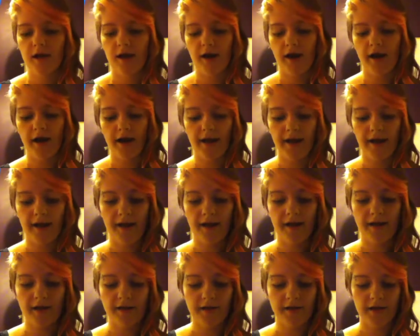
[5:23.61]

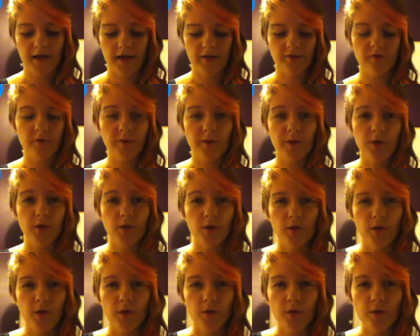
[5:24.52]
I have been
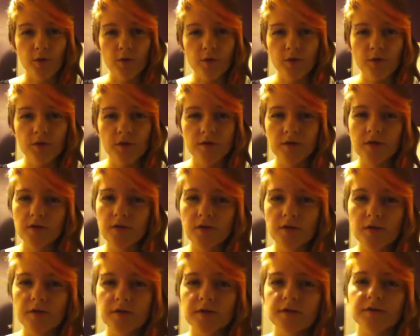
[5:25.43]
known the
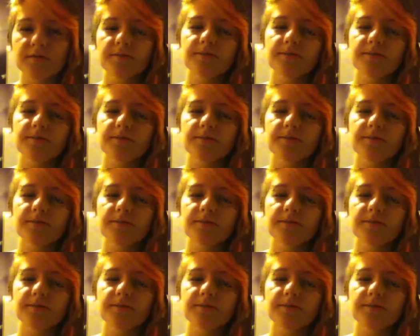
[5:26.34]
longest.